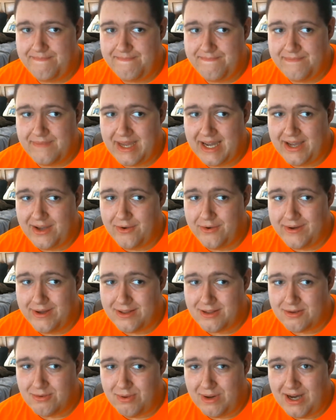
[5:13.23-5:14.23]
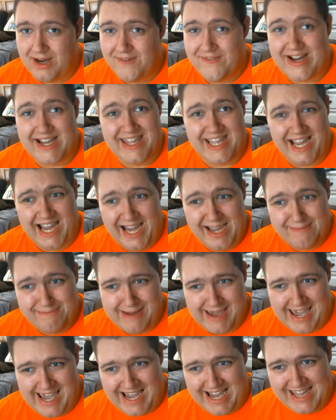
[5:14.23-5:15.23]
iOS 12 on the
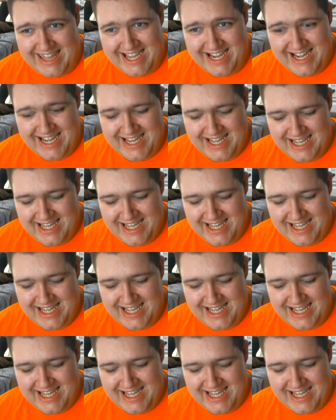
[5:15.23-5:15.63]
iPad,